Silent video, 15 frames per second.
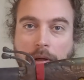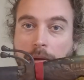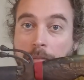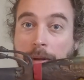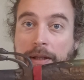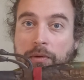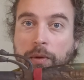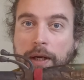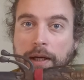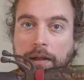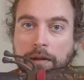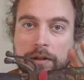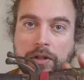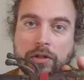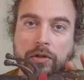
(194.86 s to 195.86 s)
By the way,
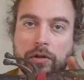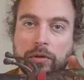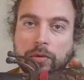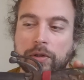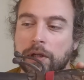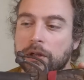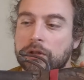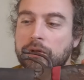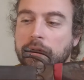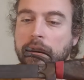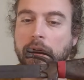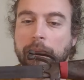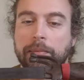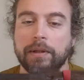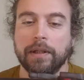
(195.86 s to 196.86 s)
this sword was also
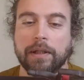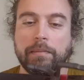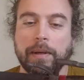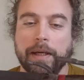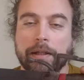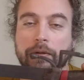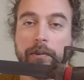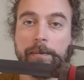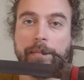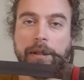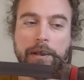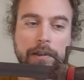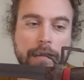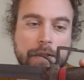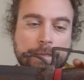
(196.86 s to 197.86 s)
adopted by
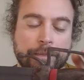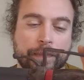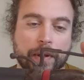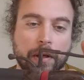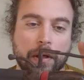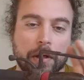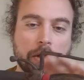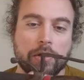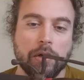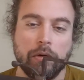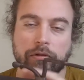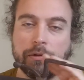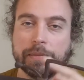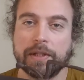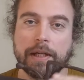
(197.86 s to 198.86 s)
Europeans. So
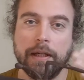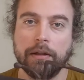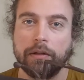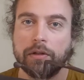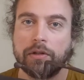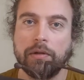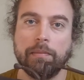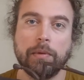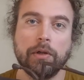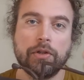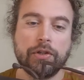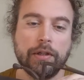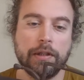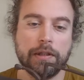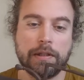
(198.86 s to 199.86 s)
from sailors to
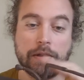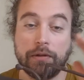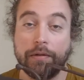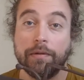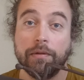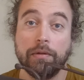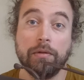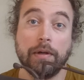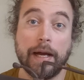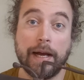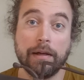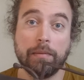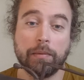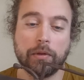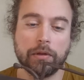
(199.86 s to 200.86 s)
merchants to
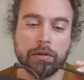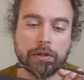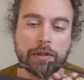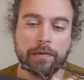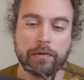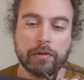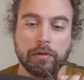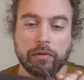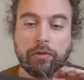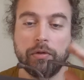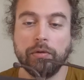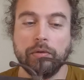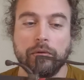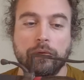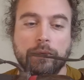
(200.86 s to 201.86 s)
admirals. So
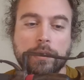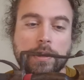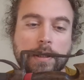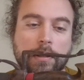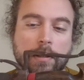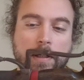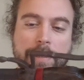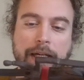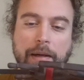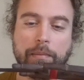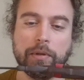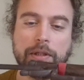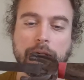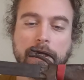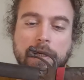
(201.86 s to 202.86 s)
two really good
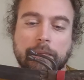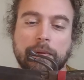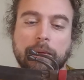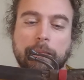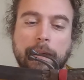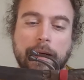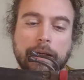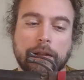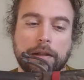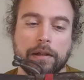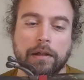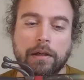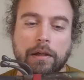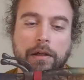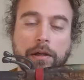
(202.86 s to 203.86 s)
examples that come to mind
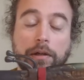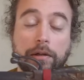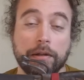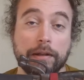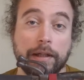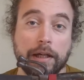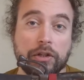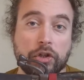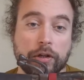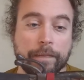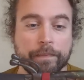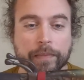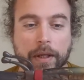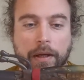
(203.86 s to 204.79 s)
are Dutch.